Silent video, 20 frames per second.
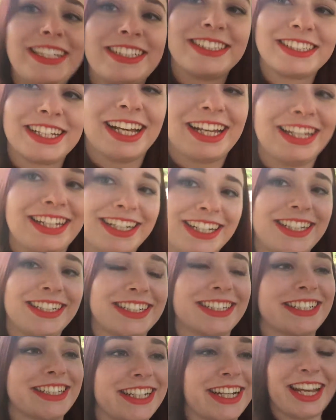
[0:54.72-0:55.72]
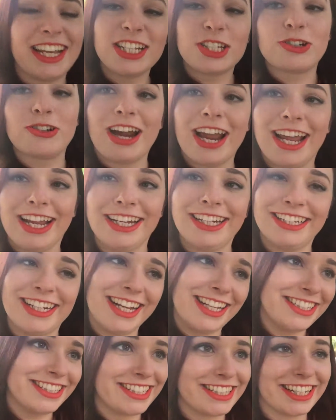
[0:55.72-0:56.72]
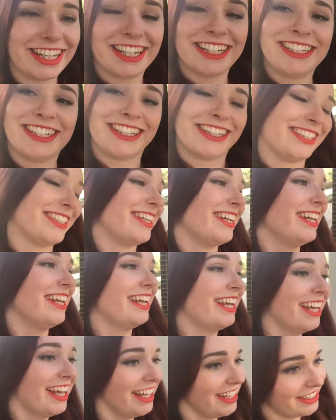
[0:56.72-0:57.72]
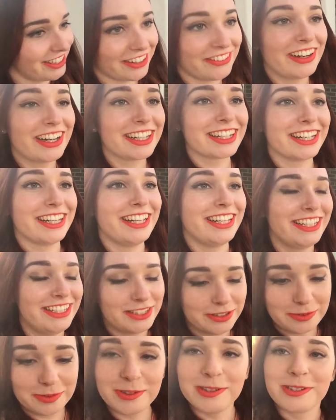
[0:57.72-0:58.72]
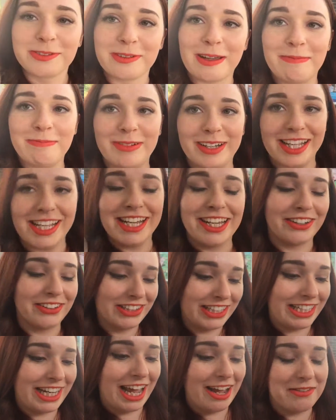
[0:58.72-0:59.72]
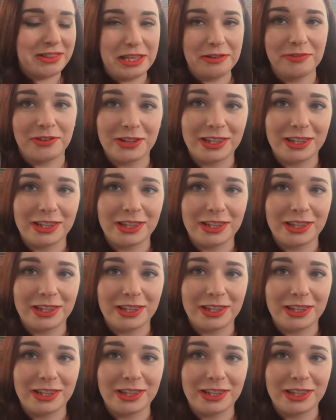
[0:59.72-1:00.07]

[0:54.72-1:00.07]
decided to get a train into London directly towards Wembley on the day when they've